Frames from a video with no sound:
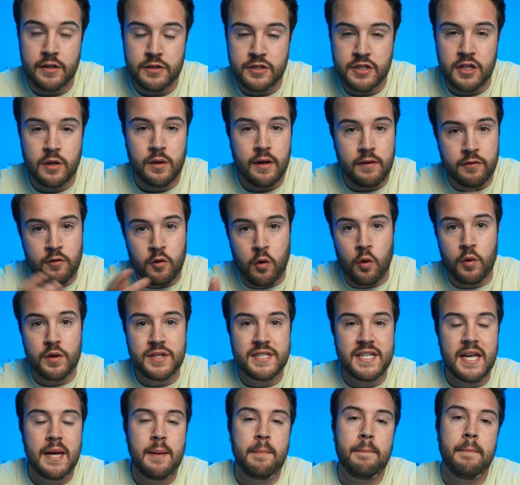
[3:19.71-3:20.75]
So of
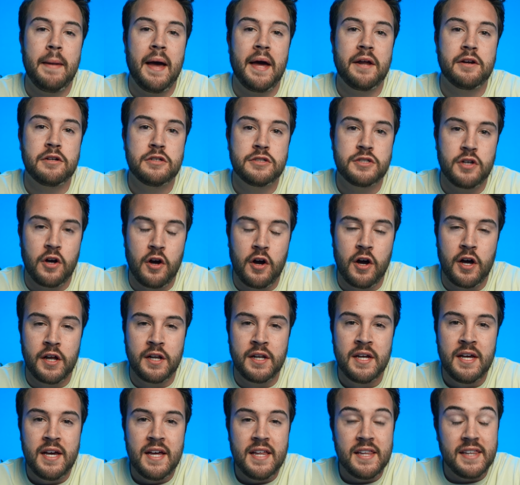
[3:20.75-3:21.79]
course it matters
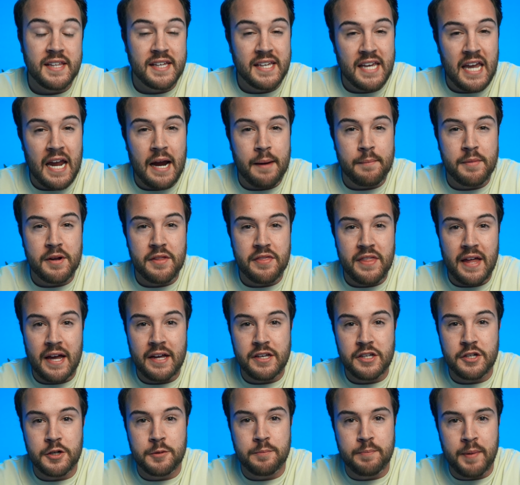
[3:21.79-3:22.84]
on the camera
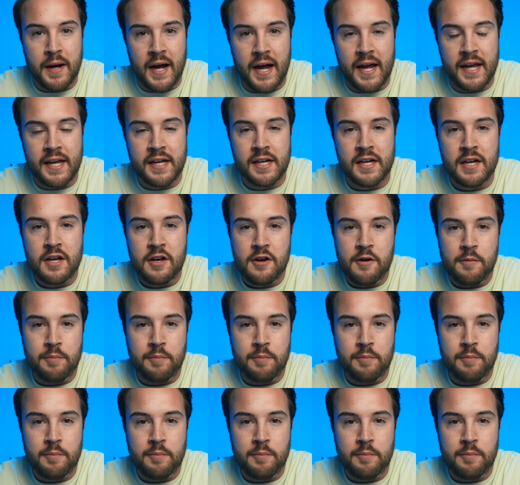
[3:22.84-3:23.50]
that you're buying,